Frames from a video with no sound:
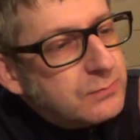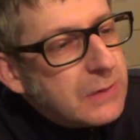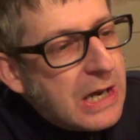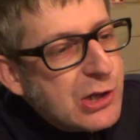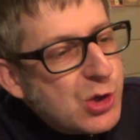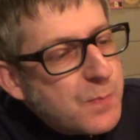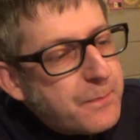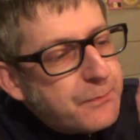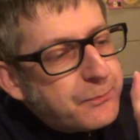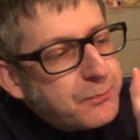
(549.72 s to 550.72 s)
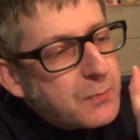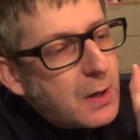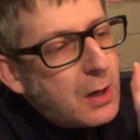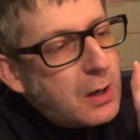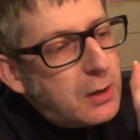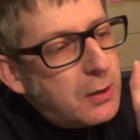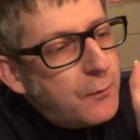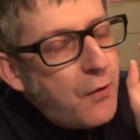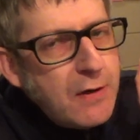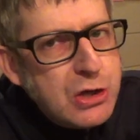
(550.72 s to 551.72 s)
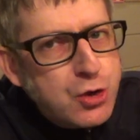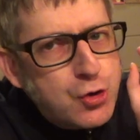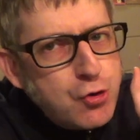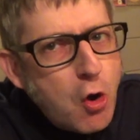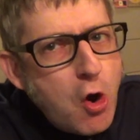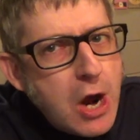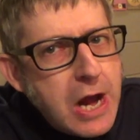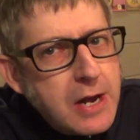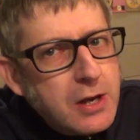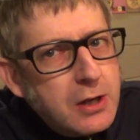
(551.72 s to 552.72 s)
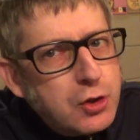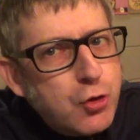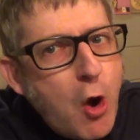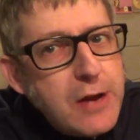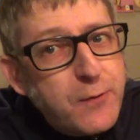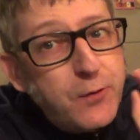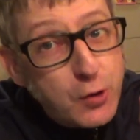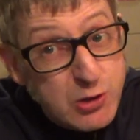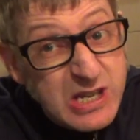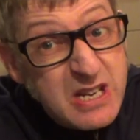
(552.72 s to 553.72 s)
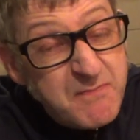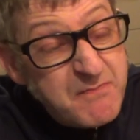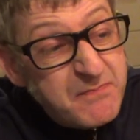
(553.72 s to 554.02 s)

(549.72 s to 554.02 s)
it's very dry, dried fruity,